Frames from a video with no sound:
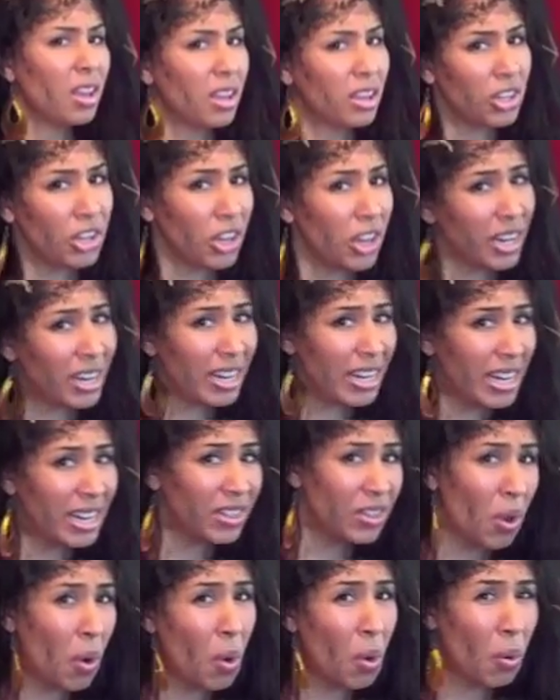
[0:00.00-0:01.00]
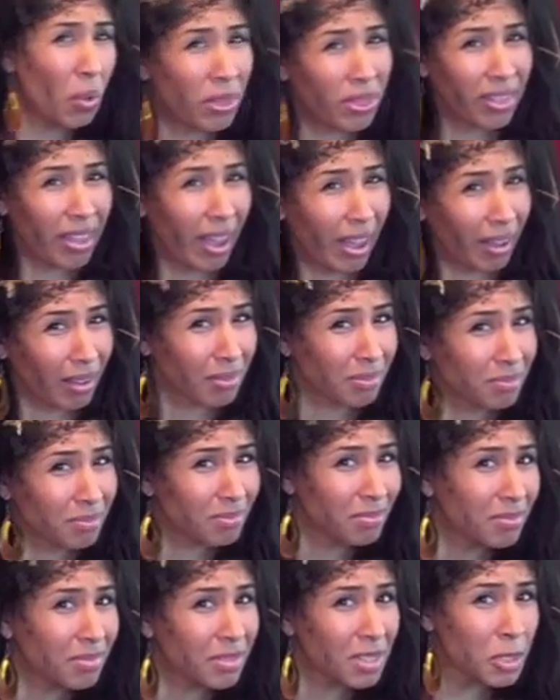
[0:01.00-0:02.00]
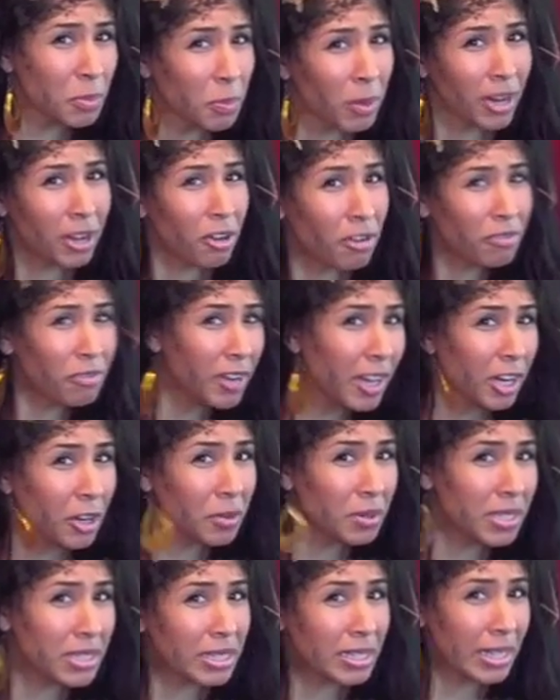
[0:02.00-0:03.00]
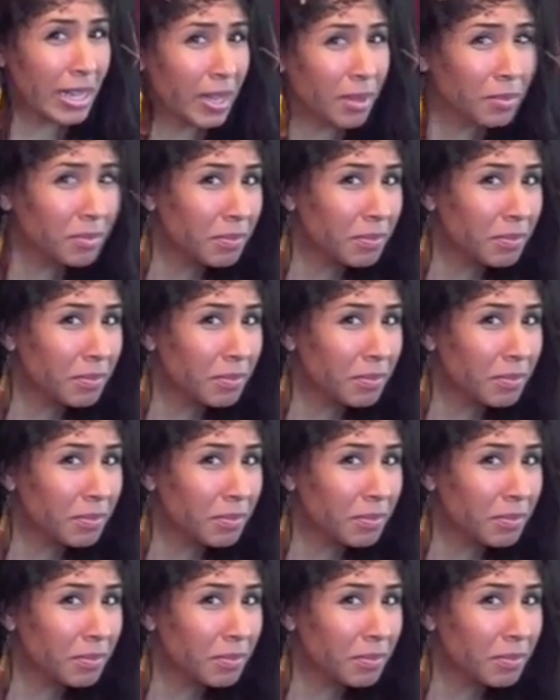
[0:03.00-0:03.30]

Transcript: You're gonna need the whole thing. Sprinkle vigorously.